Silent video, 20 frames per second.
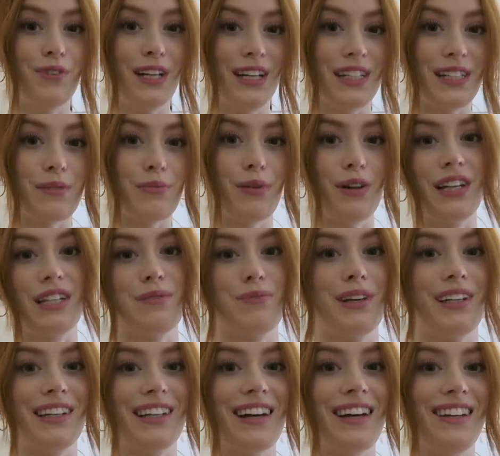I'm really surprised
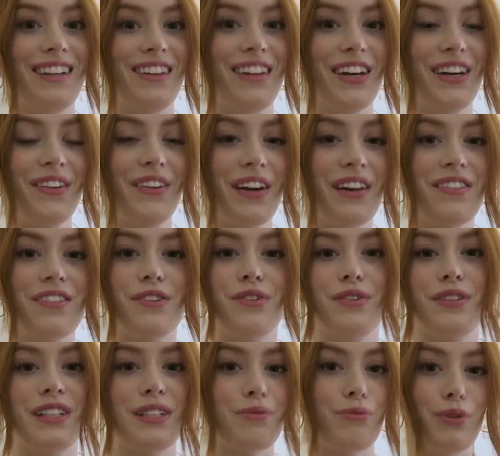by the colour though. I
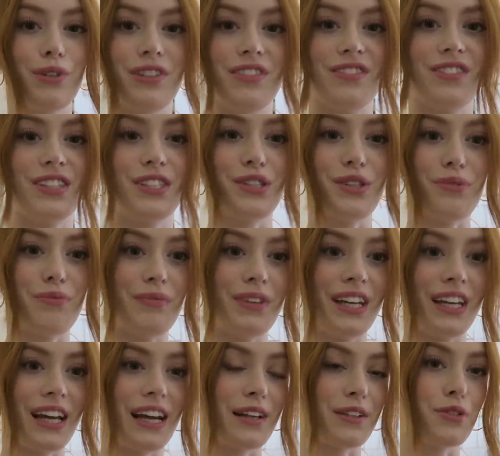thought this wouldn't suit
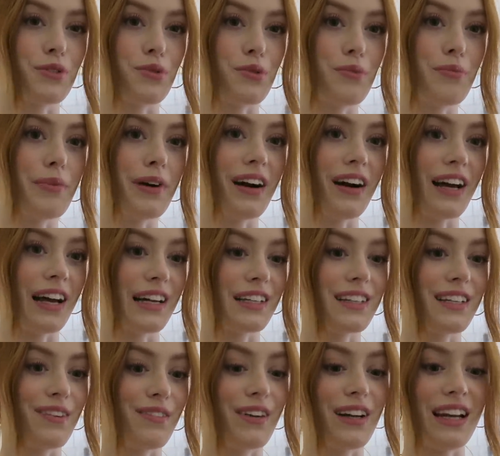me at all, but I
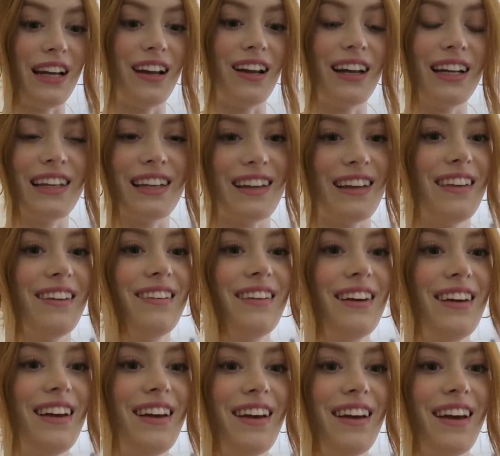actually really like it.
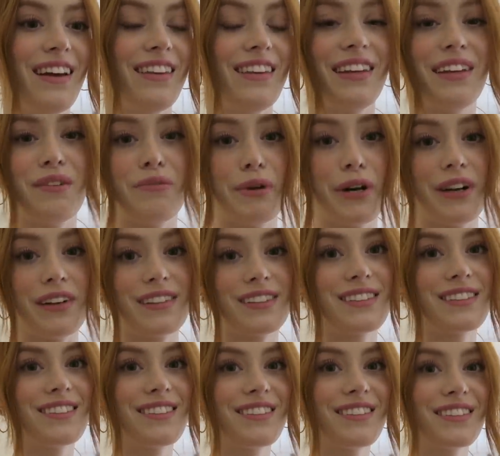I think it
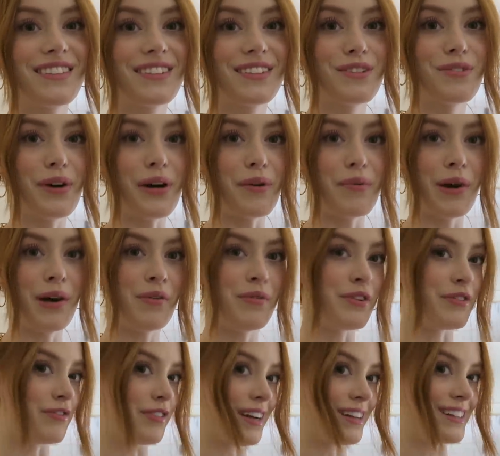works quite well
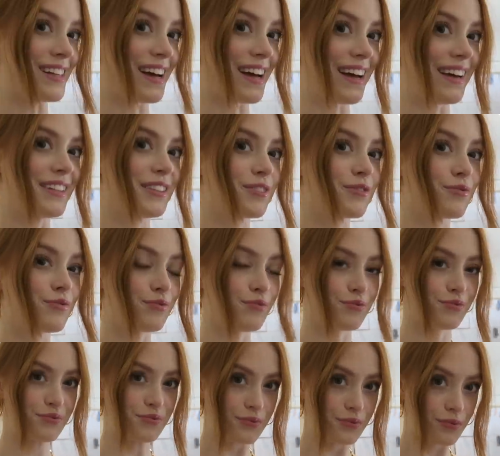with red hair.
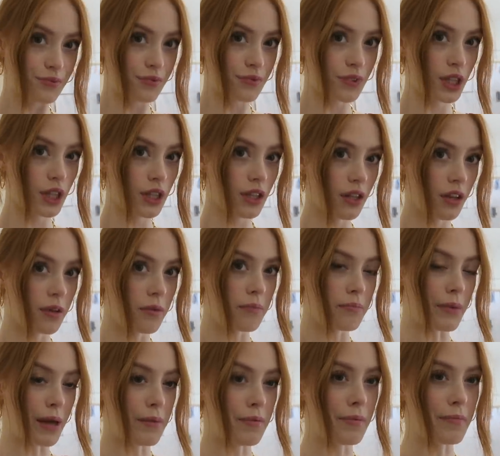
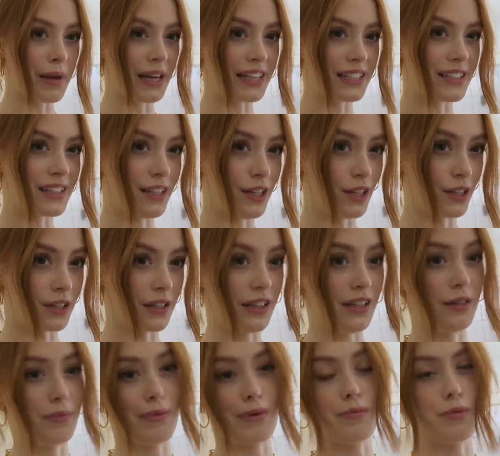Maybe makes it look a
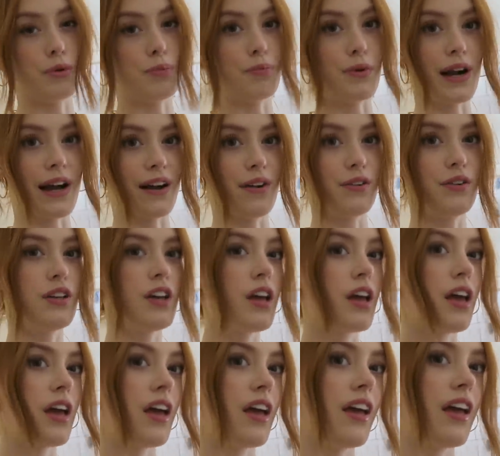little bit more brown,
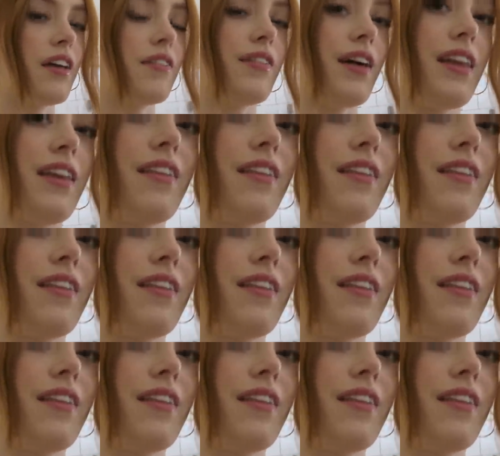if